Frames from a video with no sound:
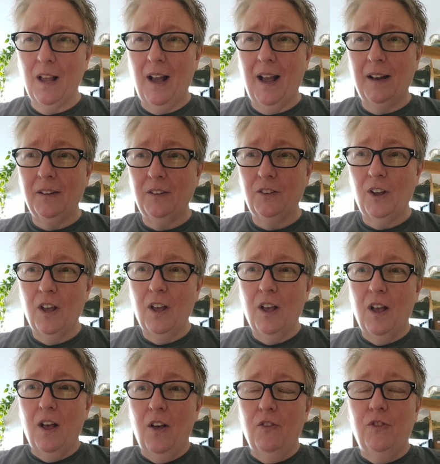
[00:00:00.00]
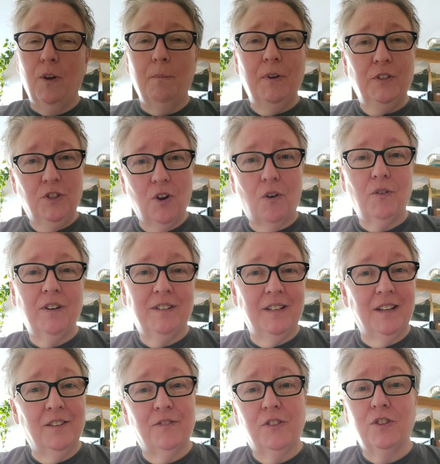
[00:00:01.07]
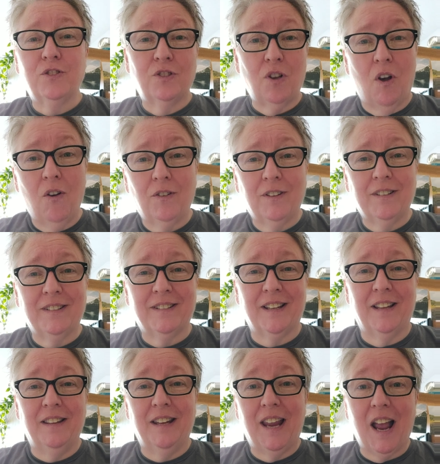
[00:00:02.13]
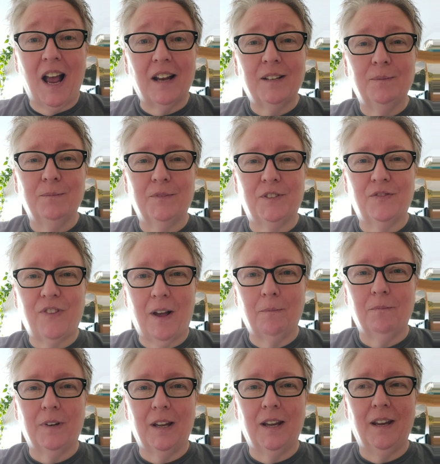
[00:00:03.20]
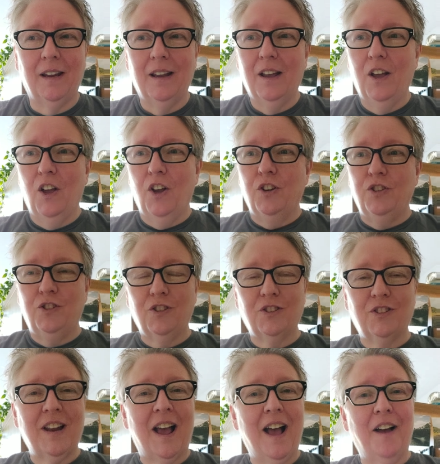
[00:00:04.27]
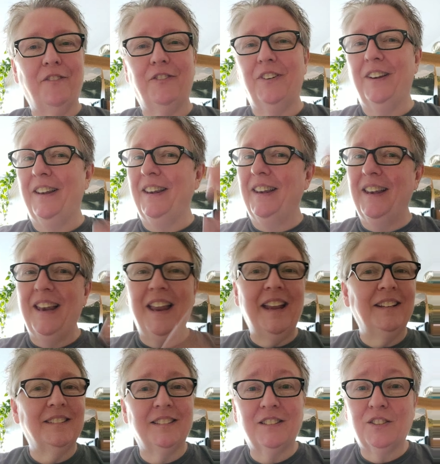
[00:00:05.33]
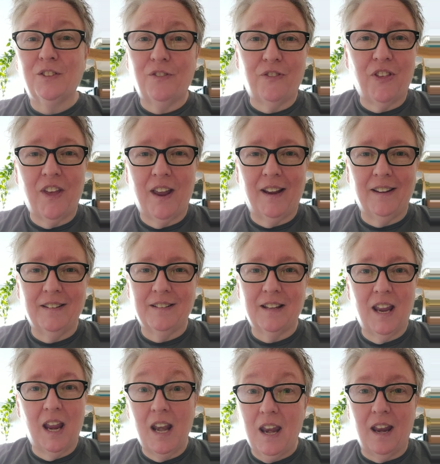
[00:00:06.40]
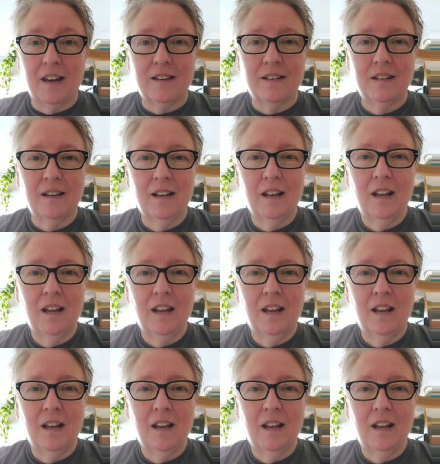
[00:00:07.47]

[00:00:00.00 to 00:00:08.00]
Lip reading: And the majority of the songs in the Addams Family just have lists of things in it.